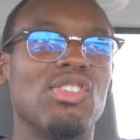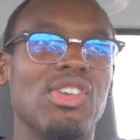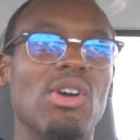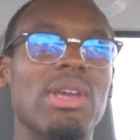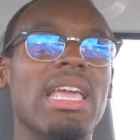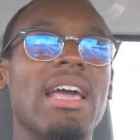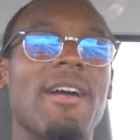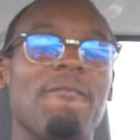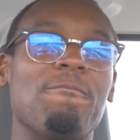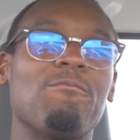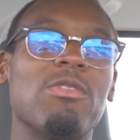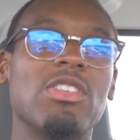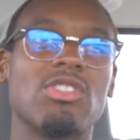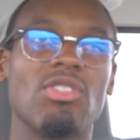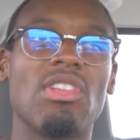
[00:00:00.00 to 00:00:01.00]
So yeah,
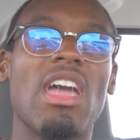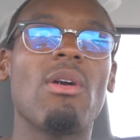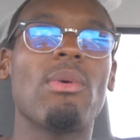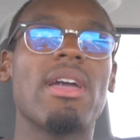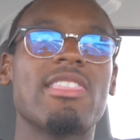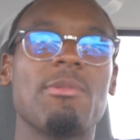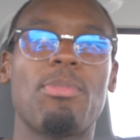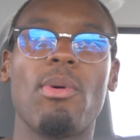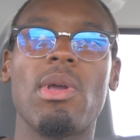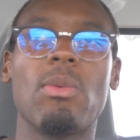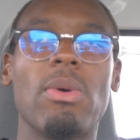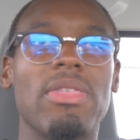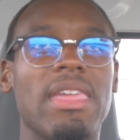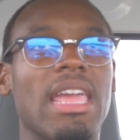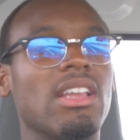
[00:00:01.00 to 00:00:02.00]
so now we're at the
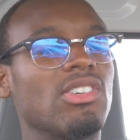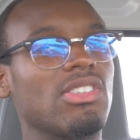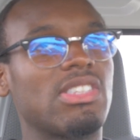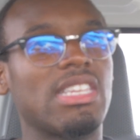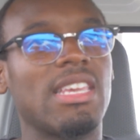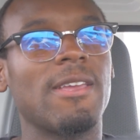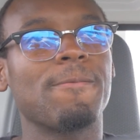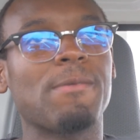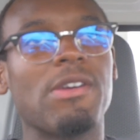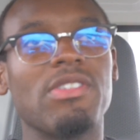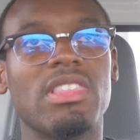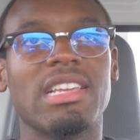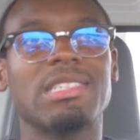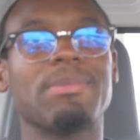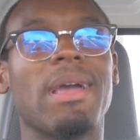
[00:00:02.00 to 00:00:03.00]
point where the engine's in,
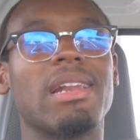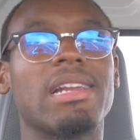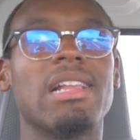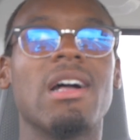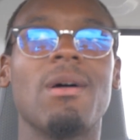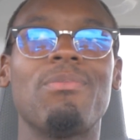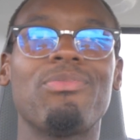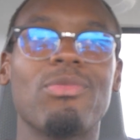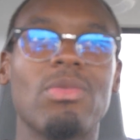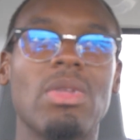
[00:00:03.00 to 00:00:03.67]
everything's mounted up,